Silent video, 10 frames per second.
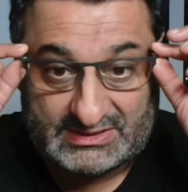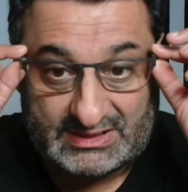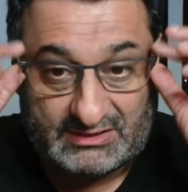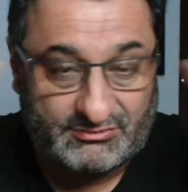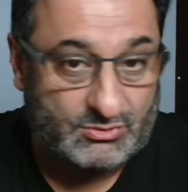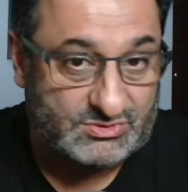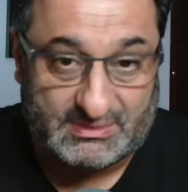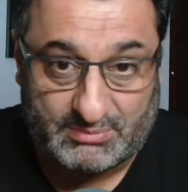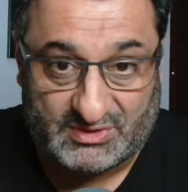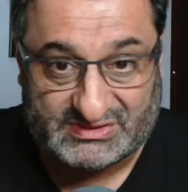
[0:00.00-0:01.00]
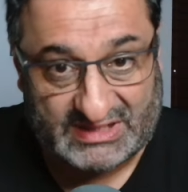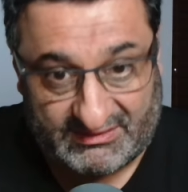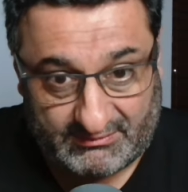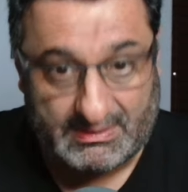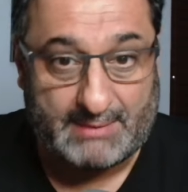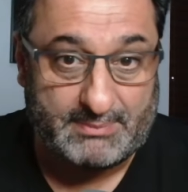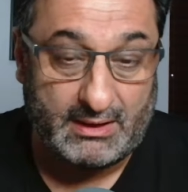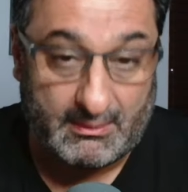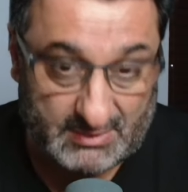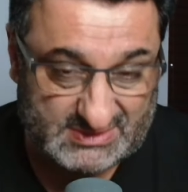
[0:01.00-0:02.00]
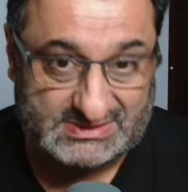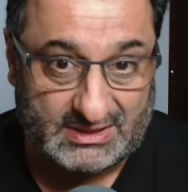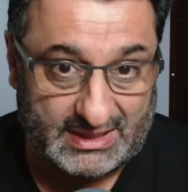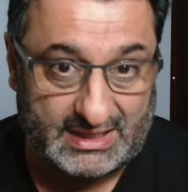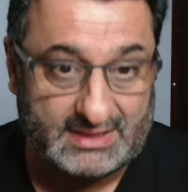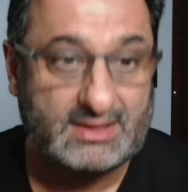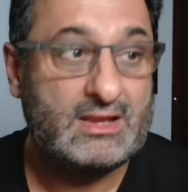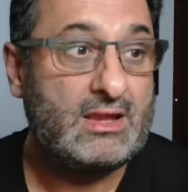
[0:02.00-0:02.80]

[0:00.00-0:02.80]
then of course I'm positive, I'm happy, I'm excited,